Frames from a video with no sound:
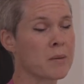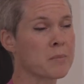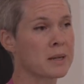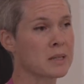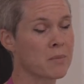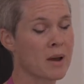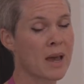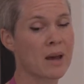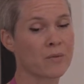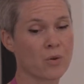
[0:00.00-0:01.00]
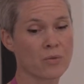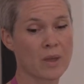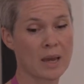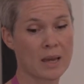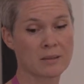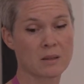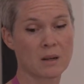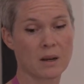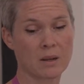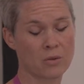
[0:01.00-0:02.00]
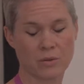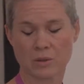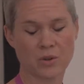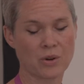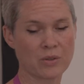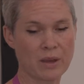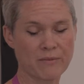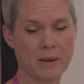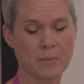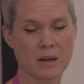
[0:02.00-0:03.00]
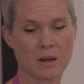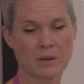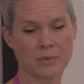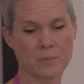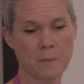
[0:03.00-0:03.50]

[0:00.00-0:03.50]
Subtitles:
impact it might have on their on their family life.